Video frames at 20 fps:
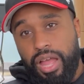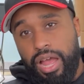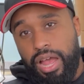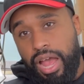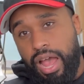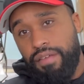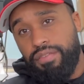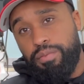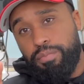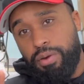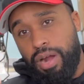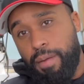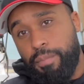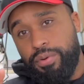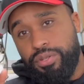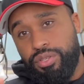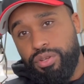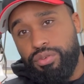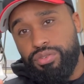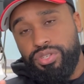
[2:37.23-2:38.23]
I have the
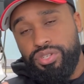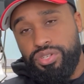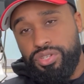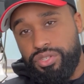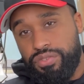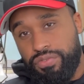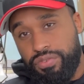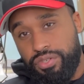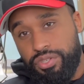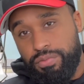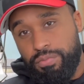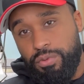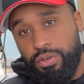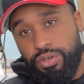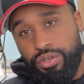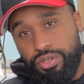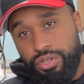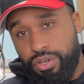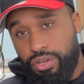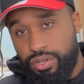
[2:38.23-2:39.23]
proper dosages for
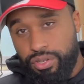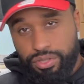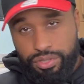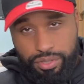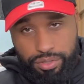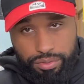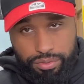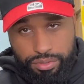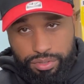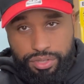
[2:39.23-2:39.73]
smaller dogs.